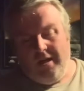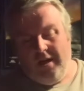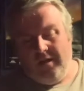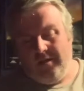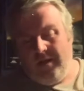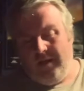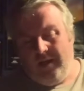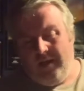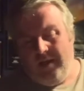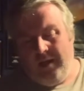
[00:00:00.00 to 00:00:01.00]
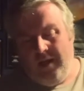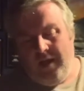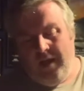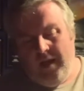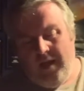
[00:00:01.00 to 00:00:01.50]
last night,
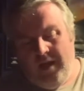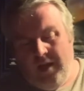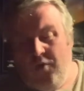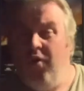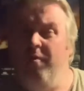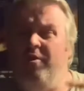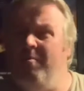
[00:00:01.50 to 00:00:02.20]
not the most